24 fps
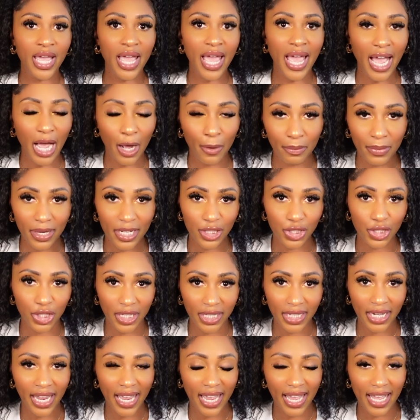how much
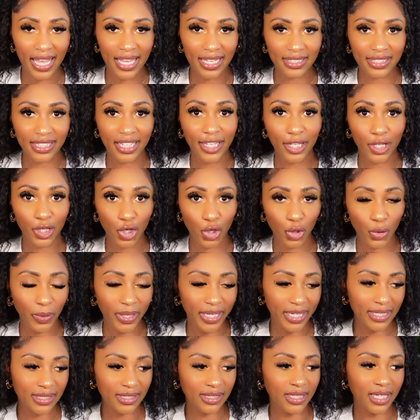it has
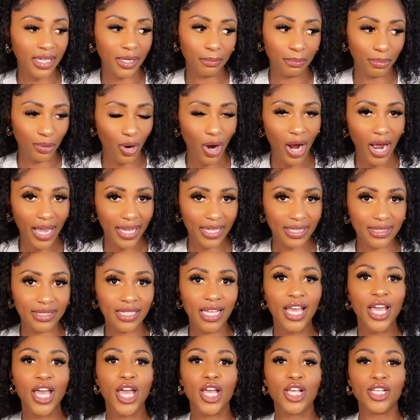increased in
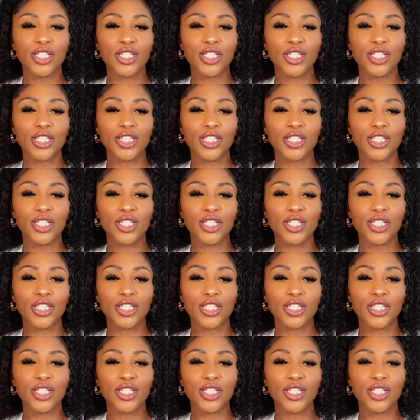price.